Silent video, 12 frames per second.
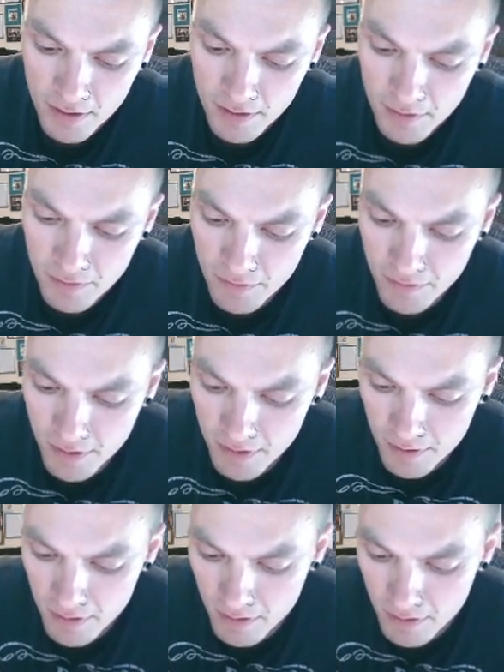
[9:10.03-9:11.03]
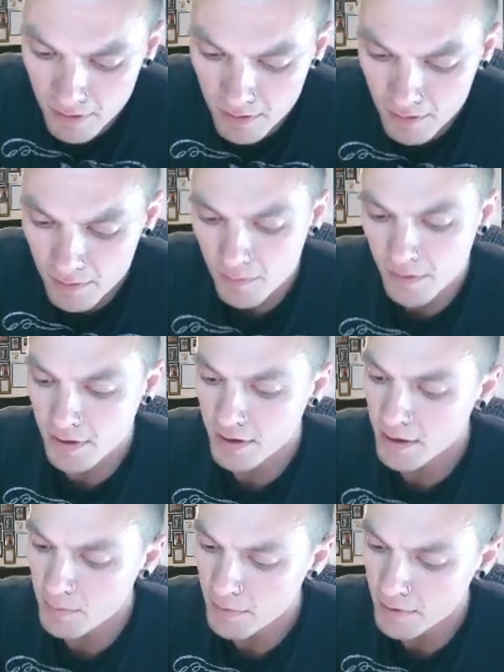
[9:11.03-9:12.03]
The feet we're
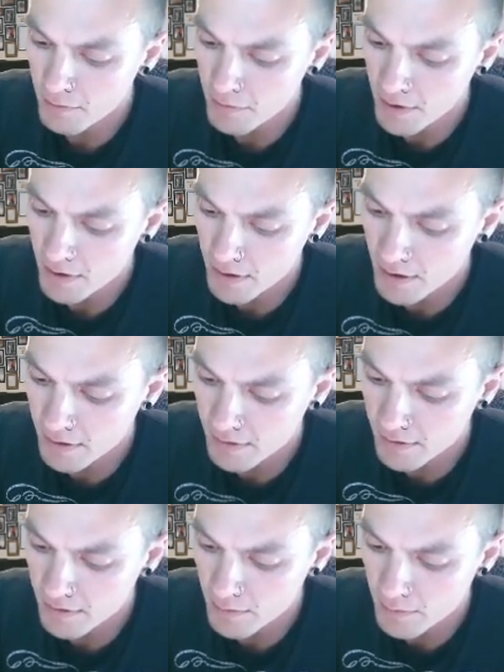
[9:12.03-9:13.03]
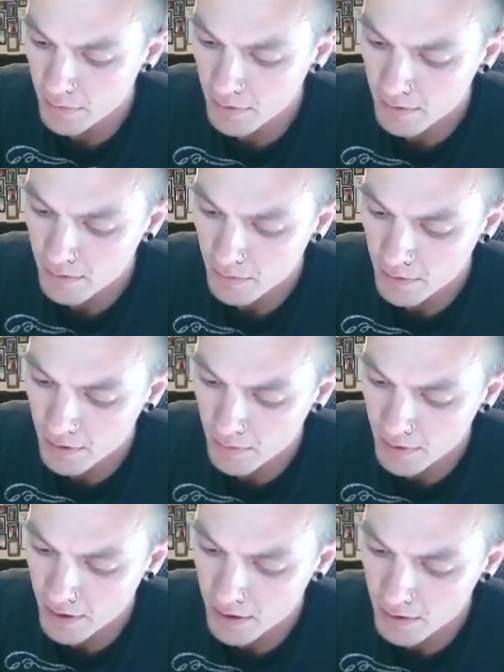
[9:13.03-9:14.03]
keeping really nice and simple. We don't want
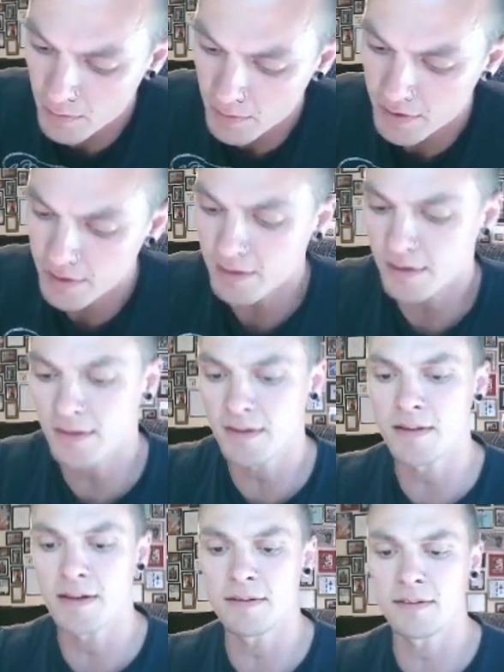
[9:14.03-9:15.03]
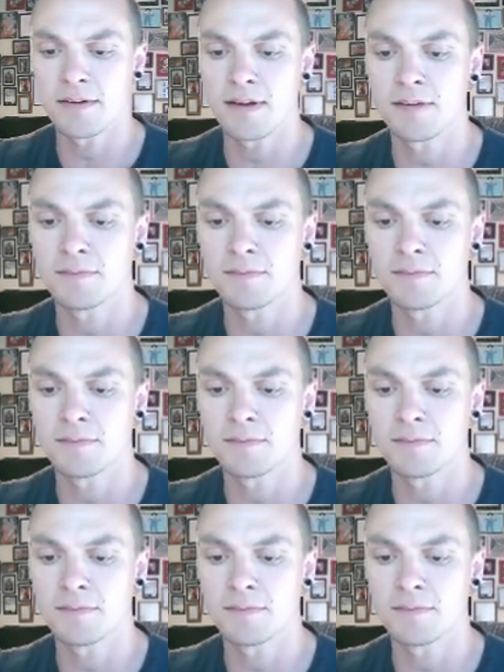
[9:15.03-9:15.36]
any more detail than that on this guy.